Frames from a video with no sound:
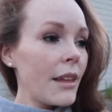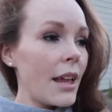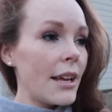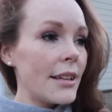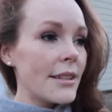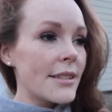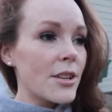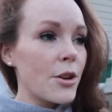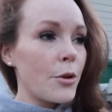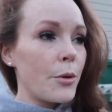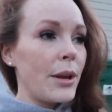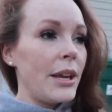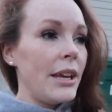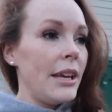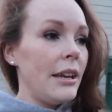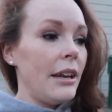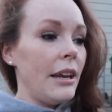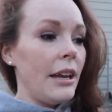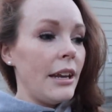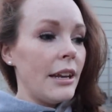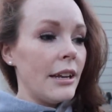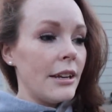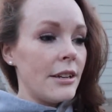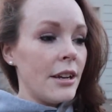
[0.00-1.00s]
And so he
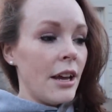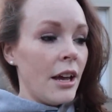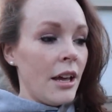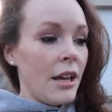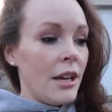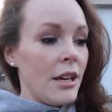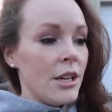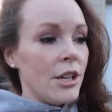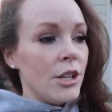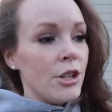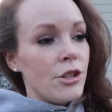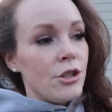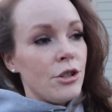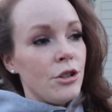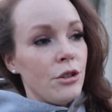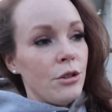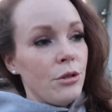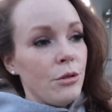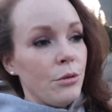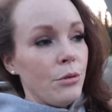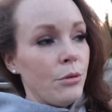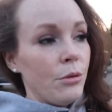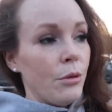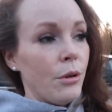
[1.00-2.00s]
needed
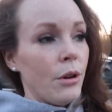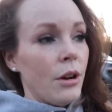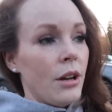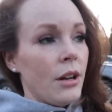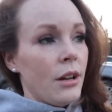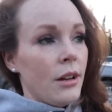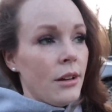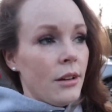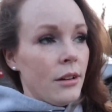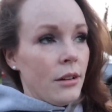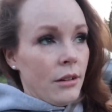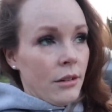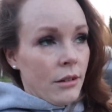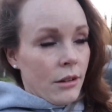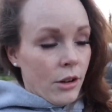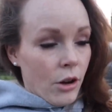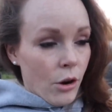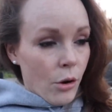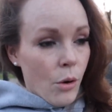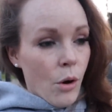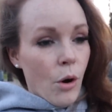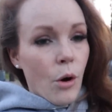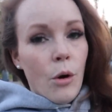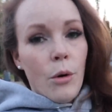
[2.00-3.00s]
to
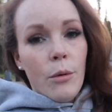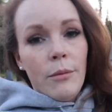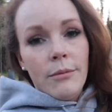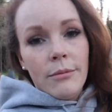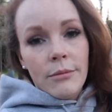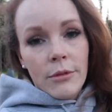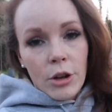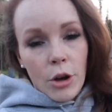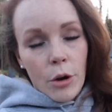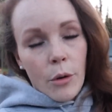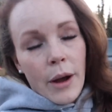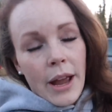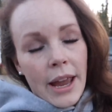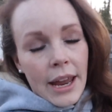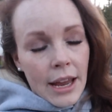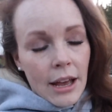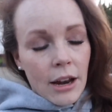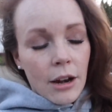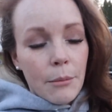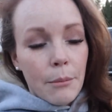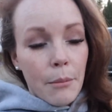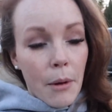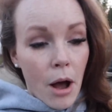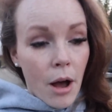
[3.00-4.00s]
go home, go hang
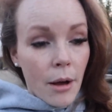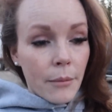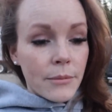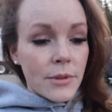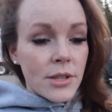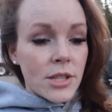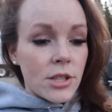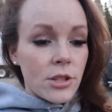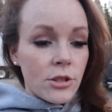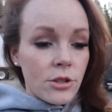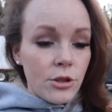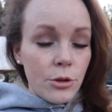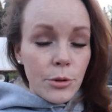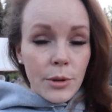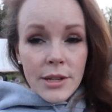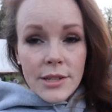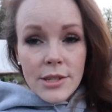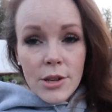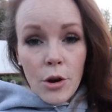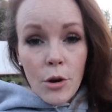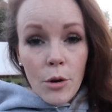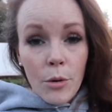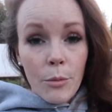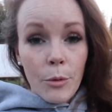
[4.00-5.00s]
out at mom's, do
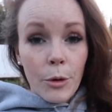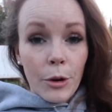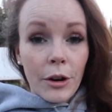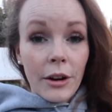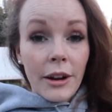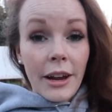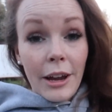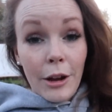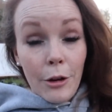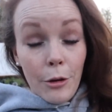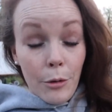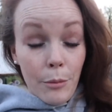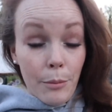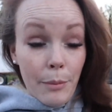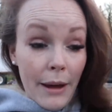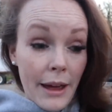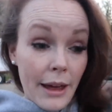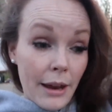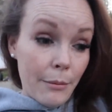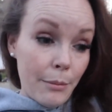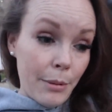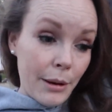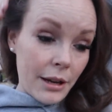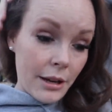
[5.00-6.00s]
his homework, and go to
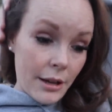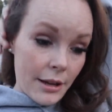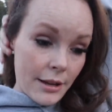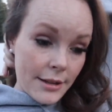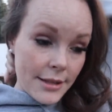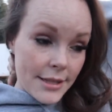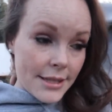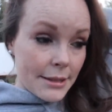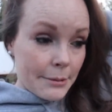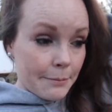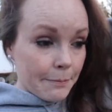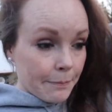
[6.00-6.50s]
bed because